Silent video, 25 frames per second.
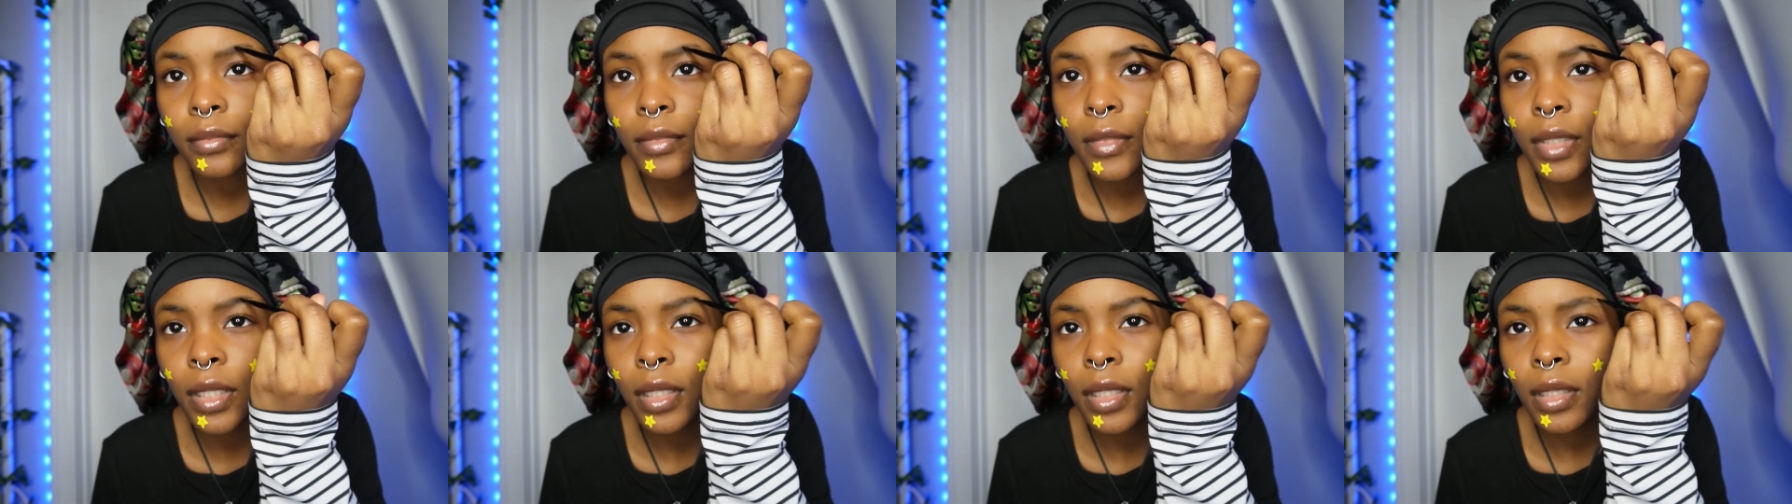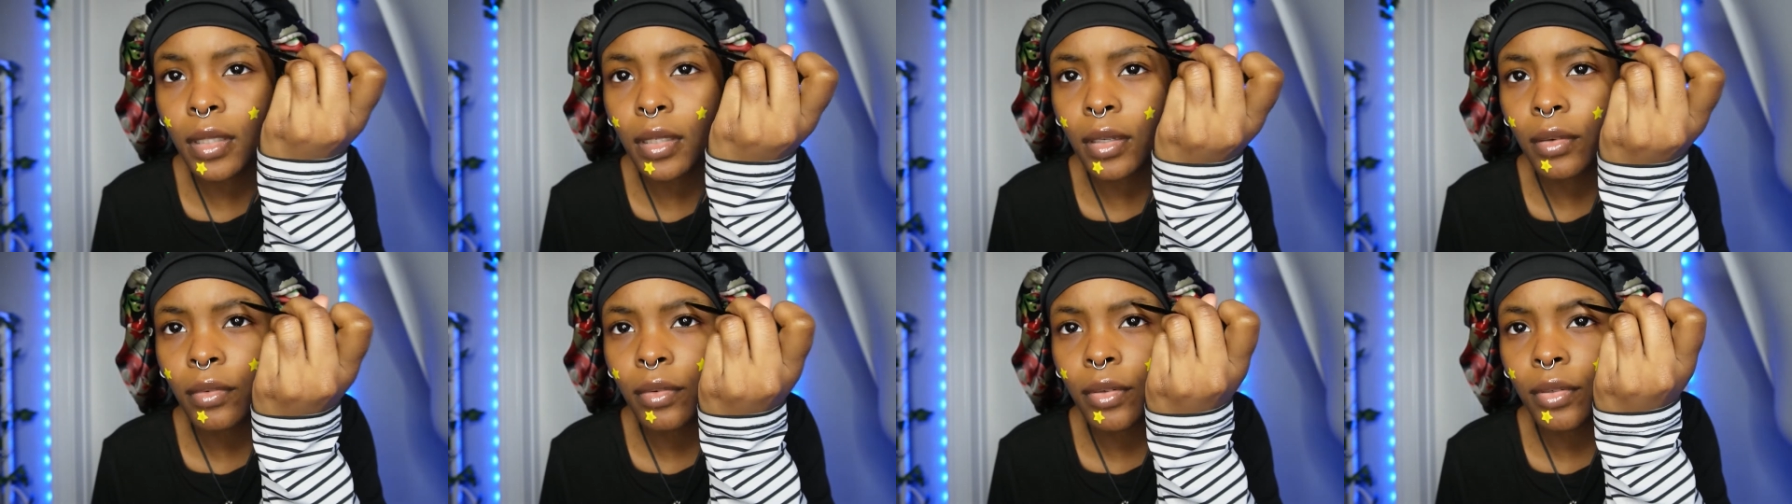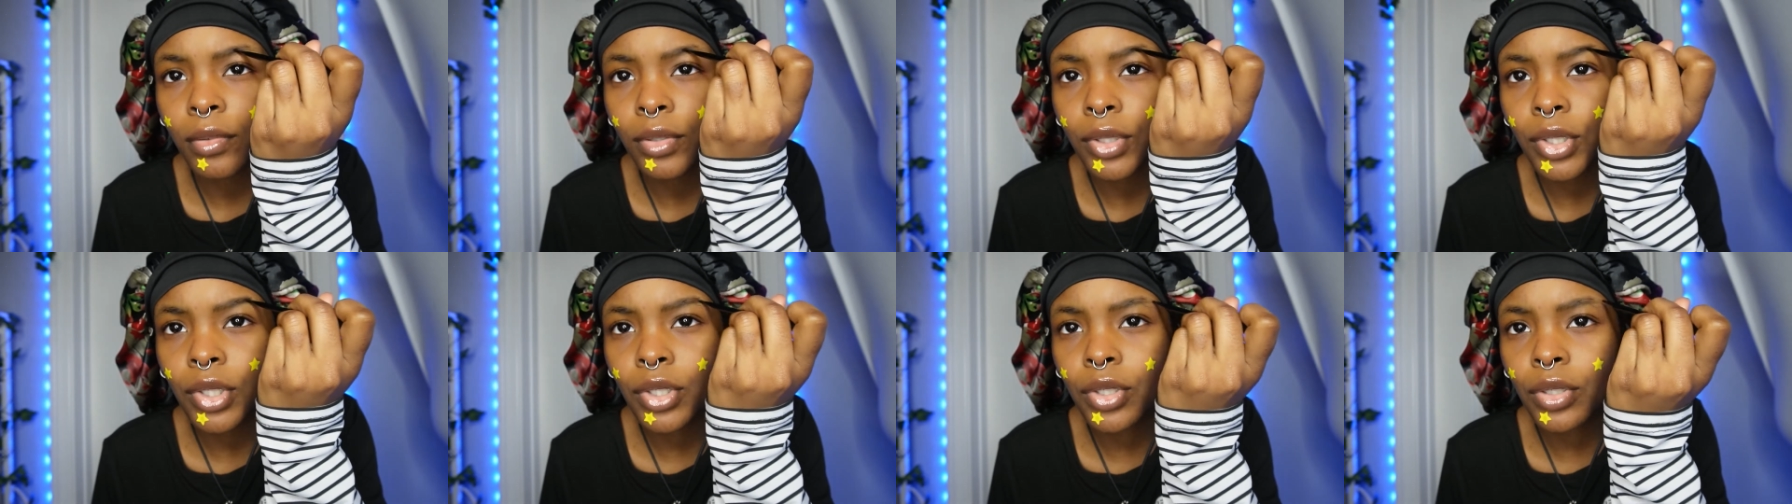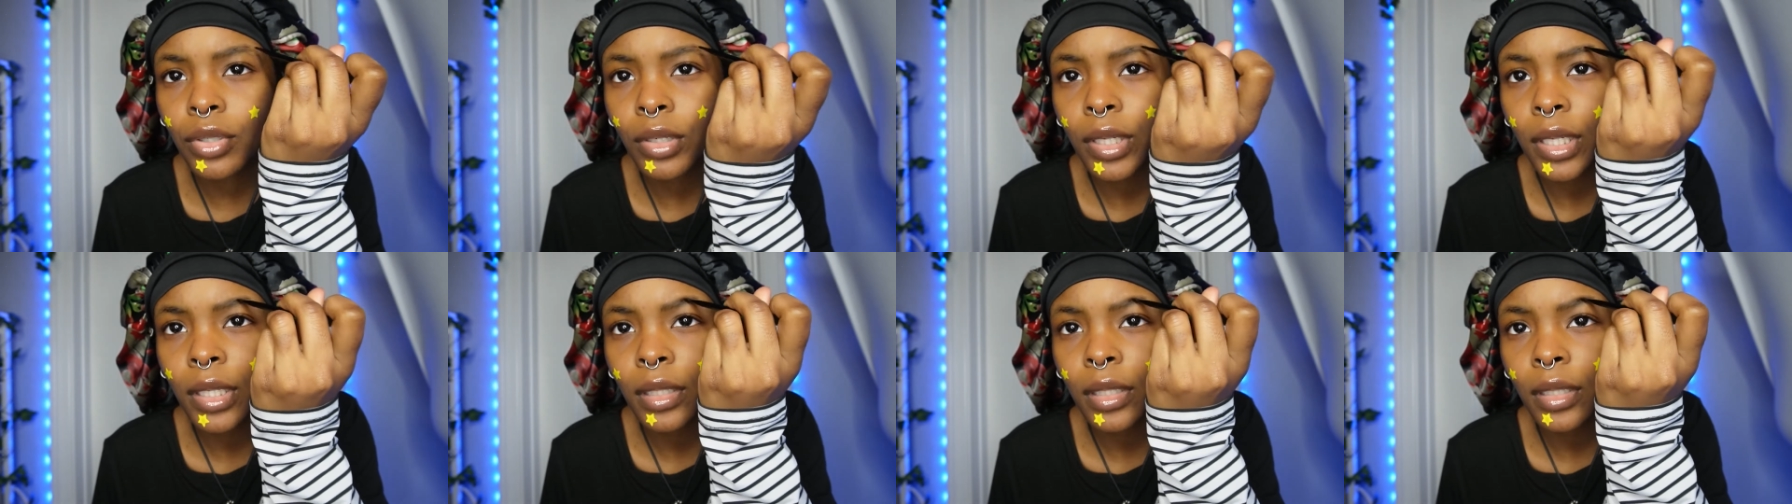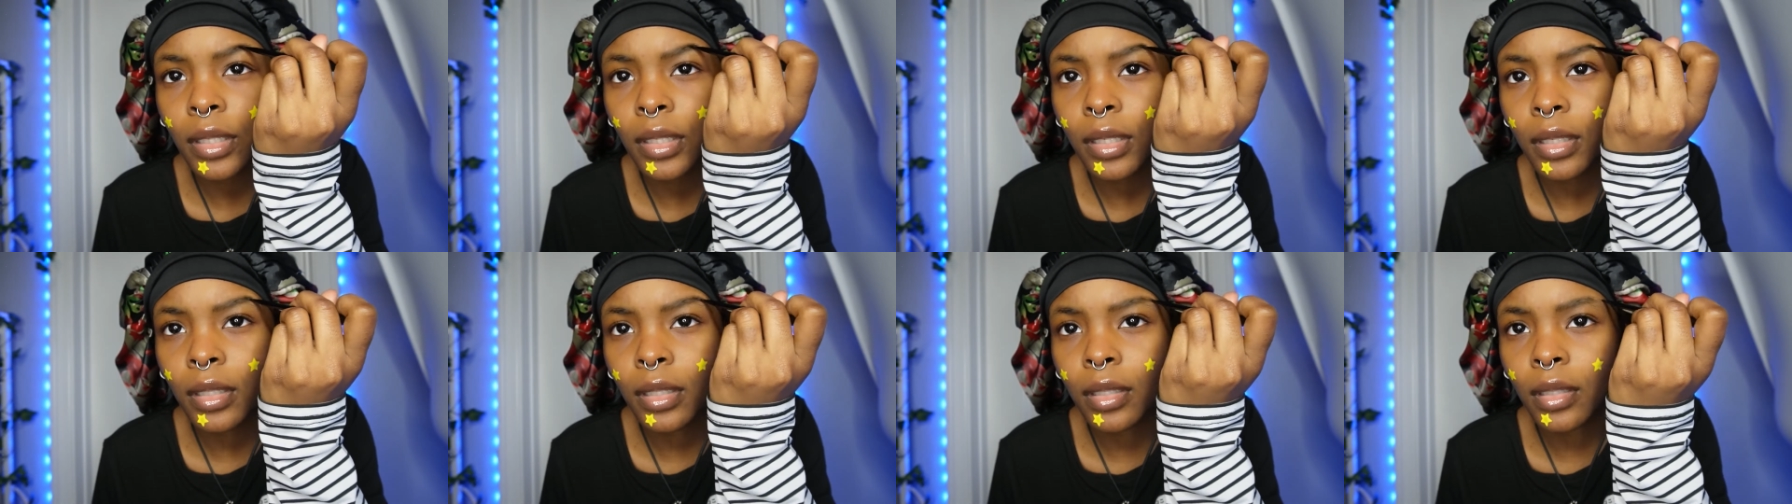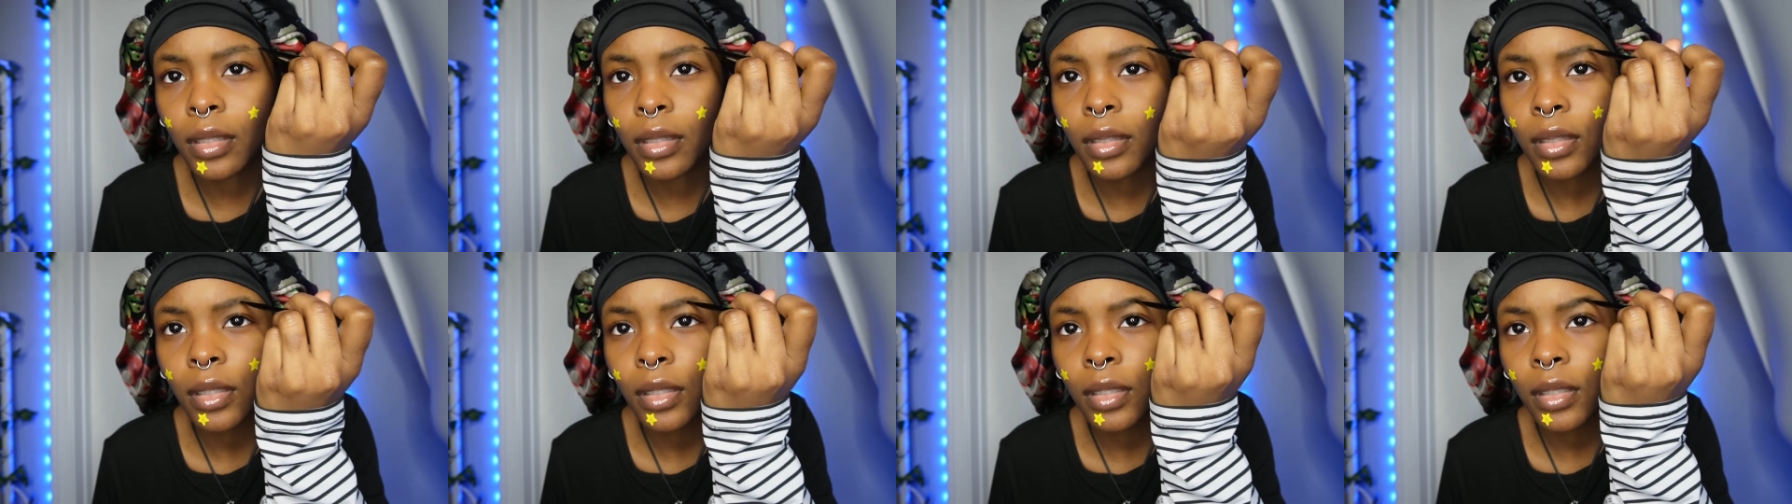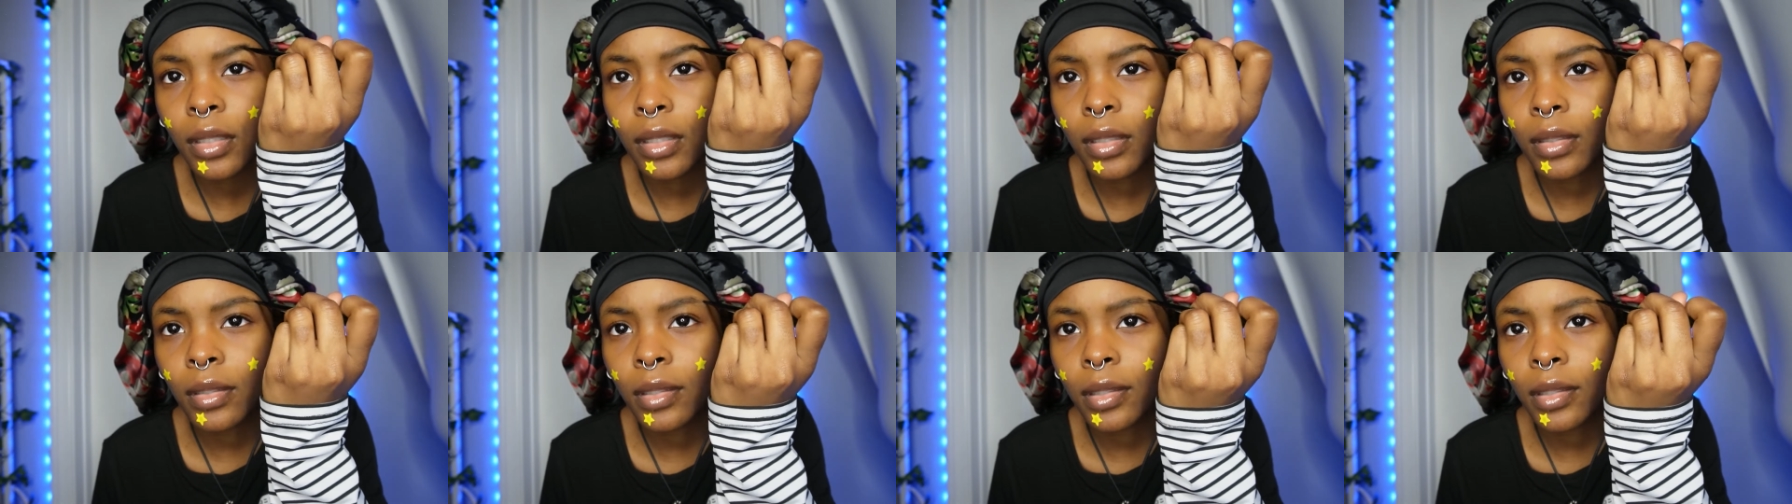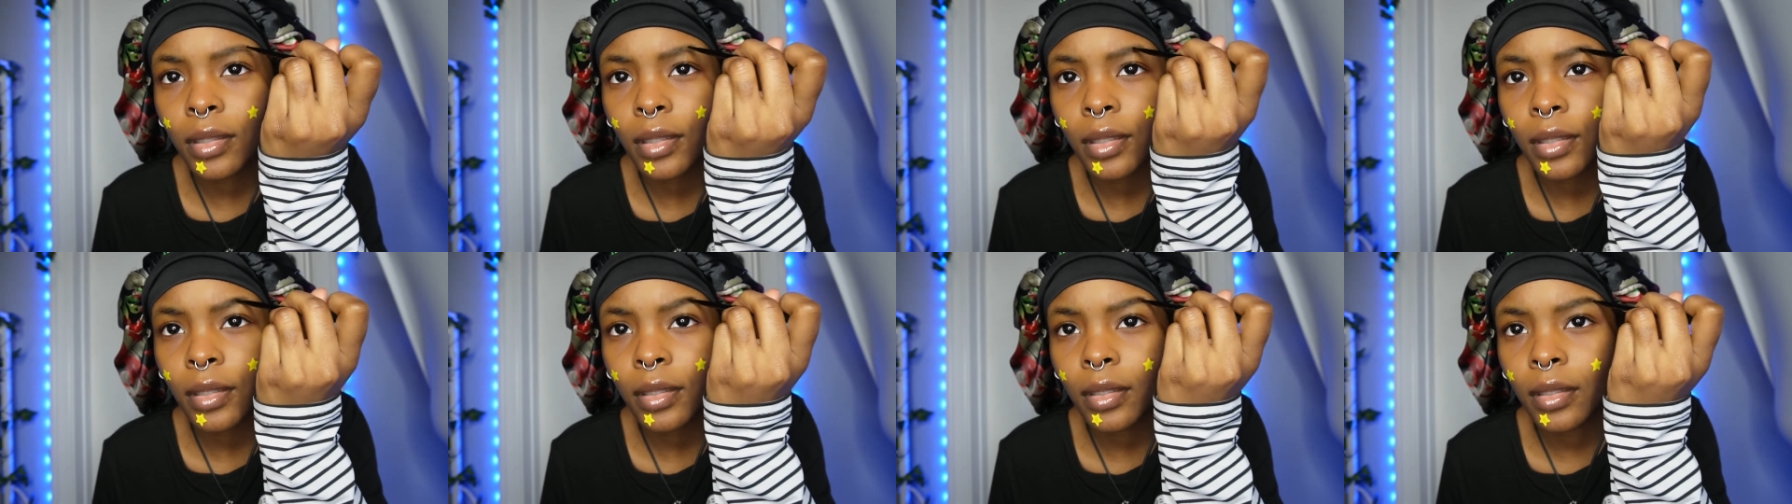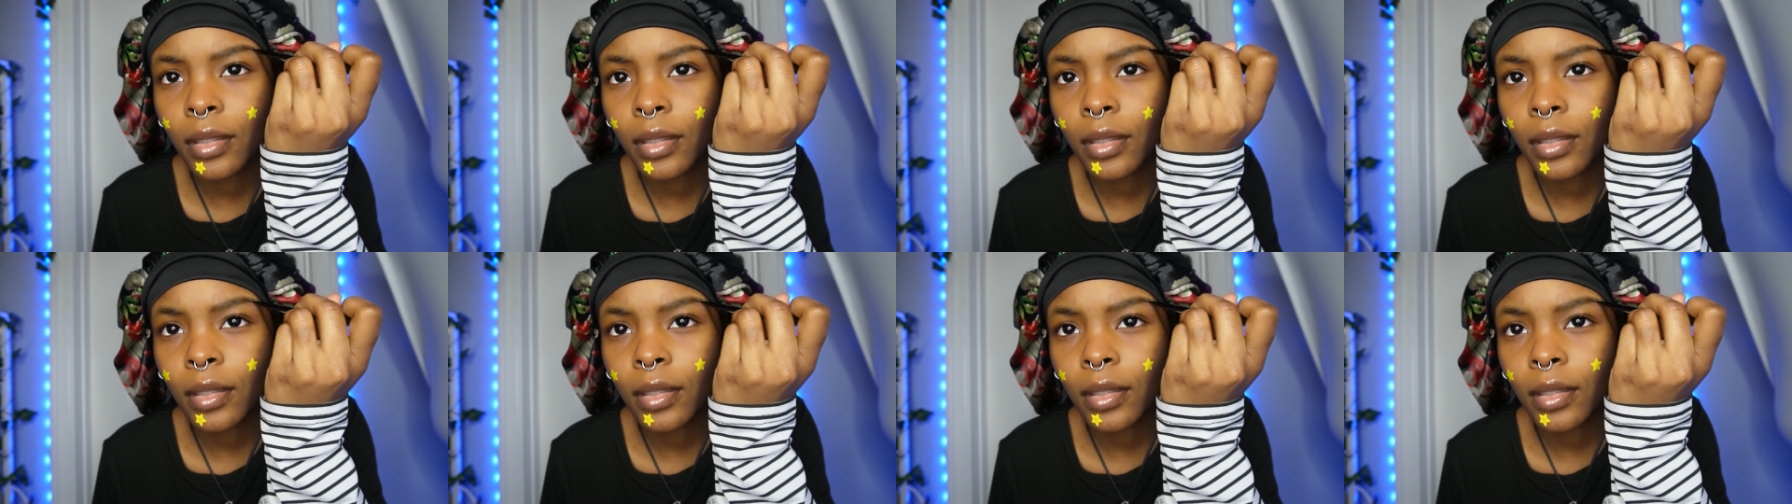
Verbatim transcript: And then I'll go straight like this.